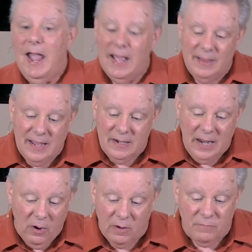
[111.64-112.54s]
And then
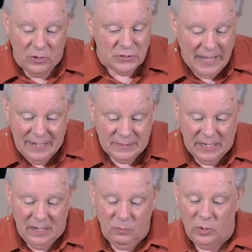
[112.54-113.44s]
here in verse
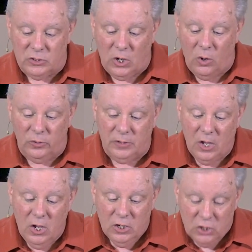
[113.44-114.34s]
18, we're told,
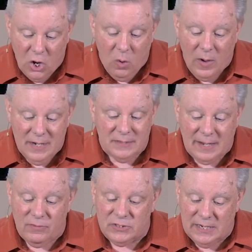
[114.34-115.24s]
"No one has
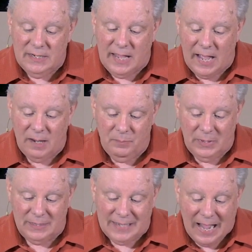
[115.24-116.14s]
ever seen God,
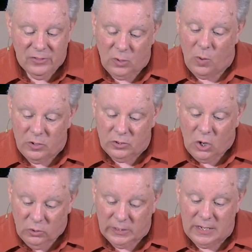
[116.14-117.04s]
but God, the one and
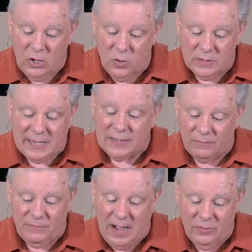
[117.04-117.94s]
only, who is at
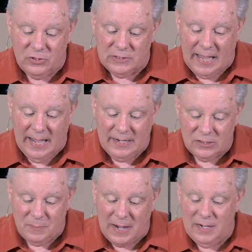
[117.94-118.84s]
the Father's side,
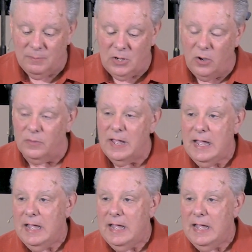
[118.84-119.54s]
has made him known."